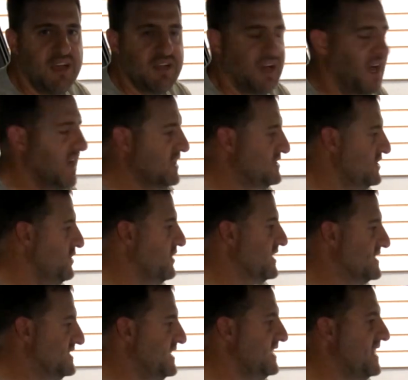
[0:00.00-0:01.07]
So you
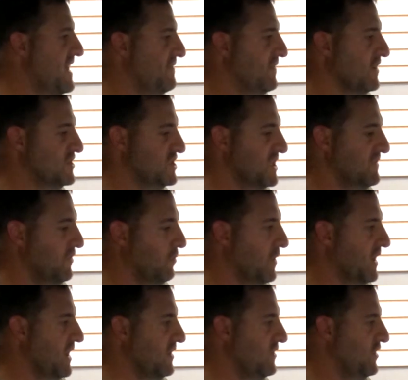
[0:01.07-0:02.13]
can see that function of it
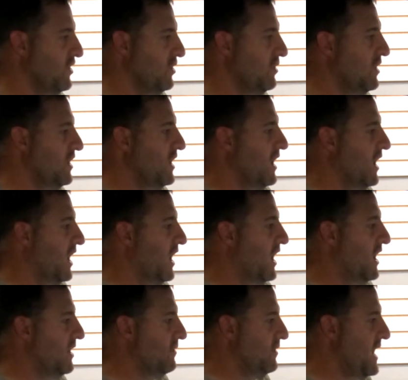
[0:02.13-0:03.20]
working too
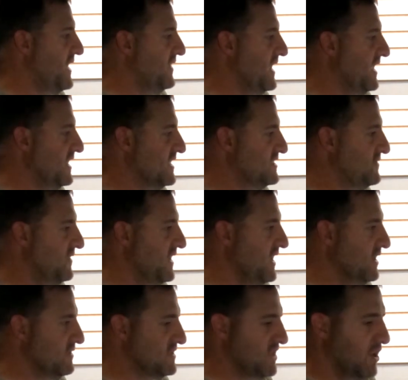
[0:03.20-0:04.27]
at the end of this
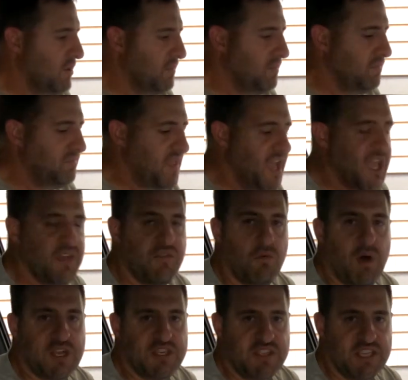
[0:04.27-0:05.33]
video. So thank you for
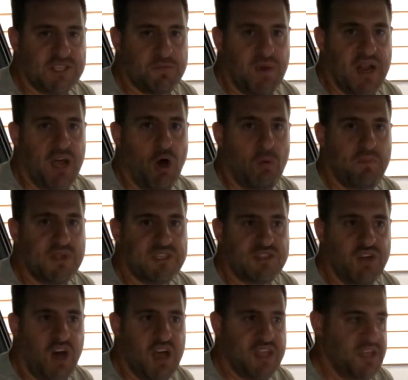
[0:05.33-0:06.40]
watching this one. I hope it's
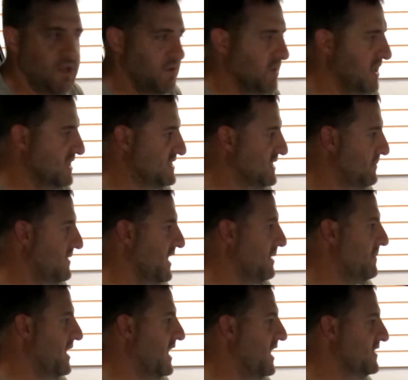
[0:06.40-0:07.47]
taught you something
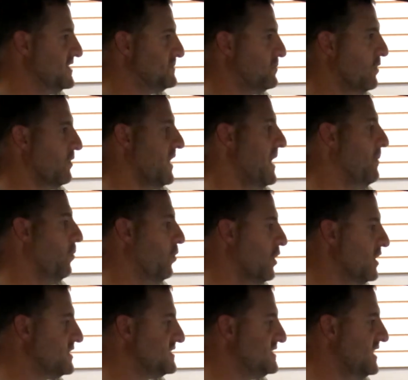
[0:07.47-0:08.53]
about how this program
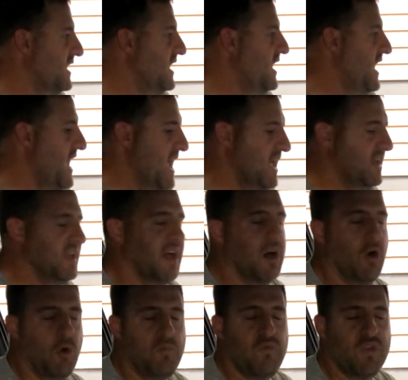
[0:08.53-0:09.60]
works. And
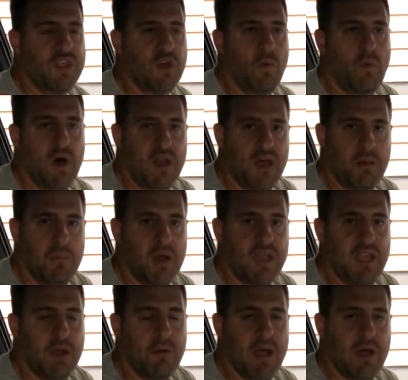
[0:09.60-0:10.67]
hopefully you'll want to
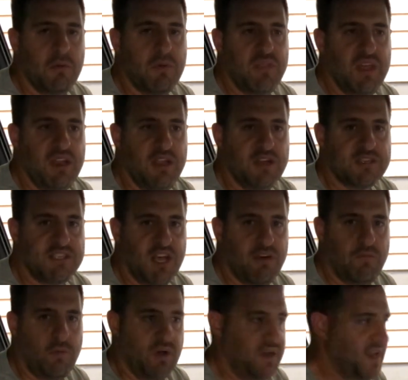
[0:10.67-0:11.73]
monkey around with it
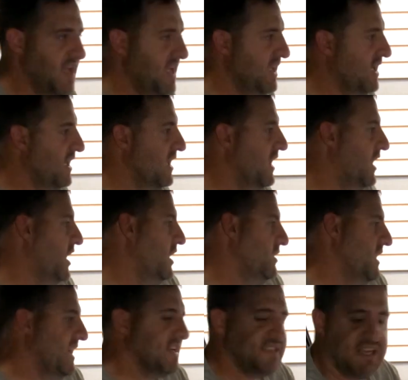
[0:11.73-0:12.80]
yourself one day.
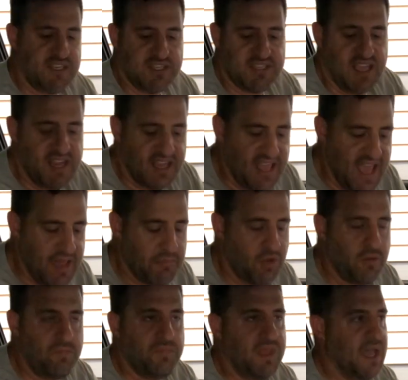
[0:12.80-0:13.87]
Like I said, just get a
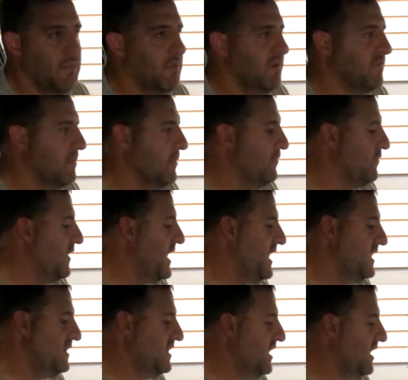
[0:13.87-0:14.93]
cable, get one from a
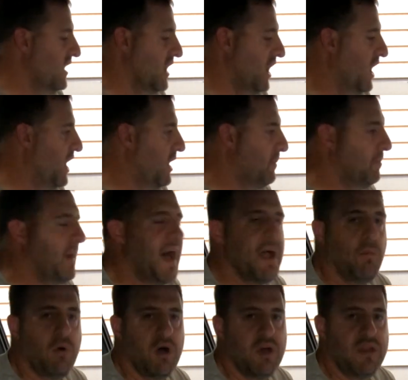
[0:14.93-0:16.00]
friend, buy
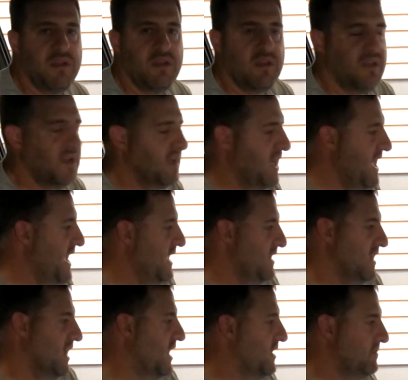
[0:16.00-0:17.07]
one,
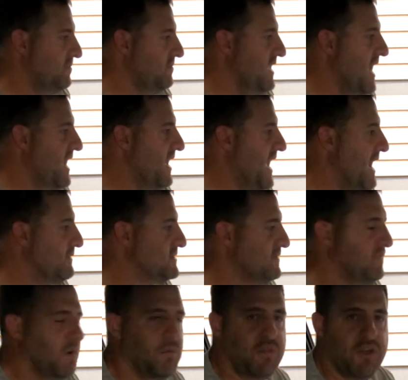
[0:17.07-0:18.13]
and yeah, have
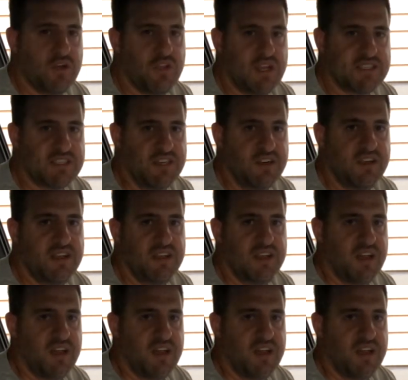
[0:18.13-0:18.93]
some fun with your cluster.